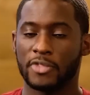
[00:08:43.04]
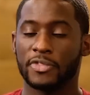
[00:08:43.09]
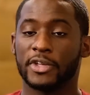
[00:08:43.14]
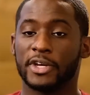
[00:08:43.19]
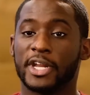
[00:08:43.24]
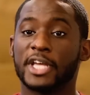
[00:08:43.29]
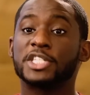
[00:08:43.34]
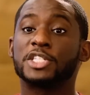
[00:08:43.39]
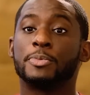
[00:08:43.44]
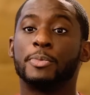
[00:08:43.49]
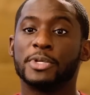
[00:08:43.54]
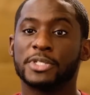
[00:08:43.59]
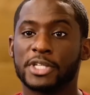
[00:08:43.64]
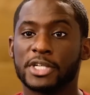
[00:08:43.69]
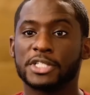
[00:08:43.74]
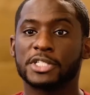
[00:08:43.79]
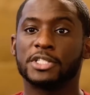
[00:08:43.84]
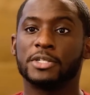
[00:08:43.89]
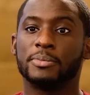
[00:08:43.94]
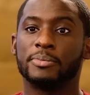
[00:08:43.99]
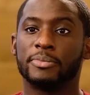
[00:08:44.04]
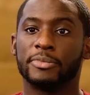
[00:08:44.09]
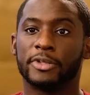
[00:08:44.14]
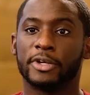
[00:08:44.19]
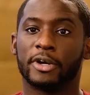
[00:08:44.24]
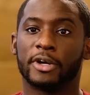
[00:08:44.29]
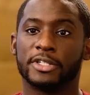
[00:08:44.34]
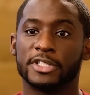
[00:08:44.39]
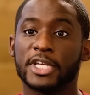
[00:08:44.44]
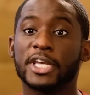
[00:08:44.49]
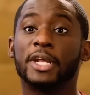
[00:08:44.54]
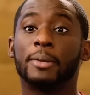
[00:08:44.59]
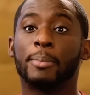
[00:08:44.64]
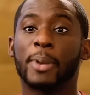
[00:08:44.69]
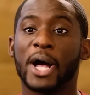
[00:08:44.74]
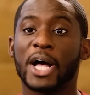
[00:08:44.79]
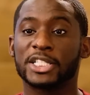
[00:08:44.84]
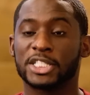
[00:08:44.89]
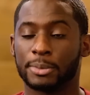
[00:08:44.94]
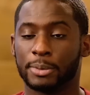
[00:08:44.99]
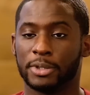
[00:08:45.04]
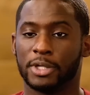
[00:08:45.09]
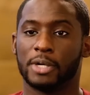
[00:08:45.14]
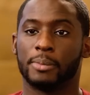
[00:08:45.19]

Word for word: In the decimal system, there are ten possible